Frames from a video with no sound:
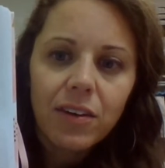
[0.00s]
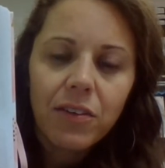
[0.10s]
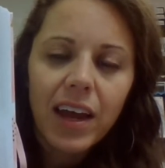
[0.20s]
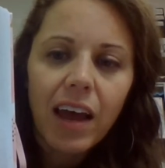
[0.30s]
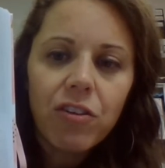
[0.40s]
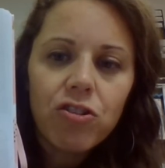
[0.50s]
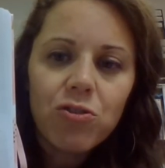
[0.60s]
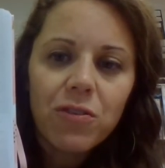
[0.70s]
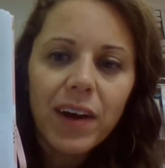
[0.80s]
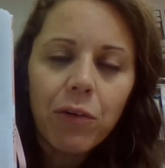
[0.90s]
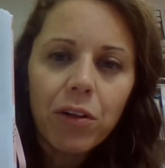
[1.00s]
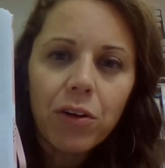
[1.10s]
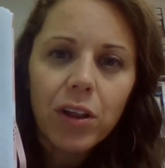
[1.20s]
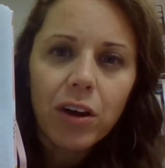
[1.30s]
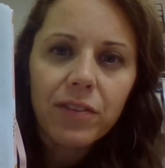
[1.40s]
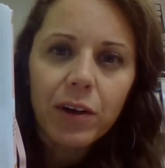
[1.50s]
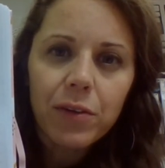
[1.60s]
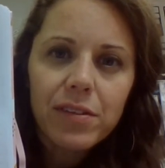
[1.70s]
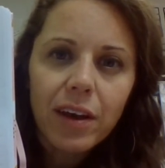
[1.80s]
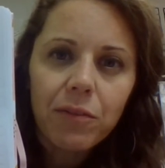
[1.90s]
Would it have a short vowel or a long vowel
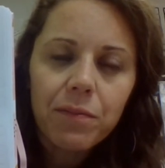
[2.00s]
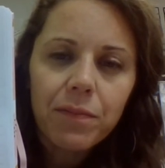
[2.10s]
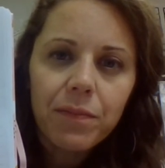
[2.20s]
sound?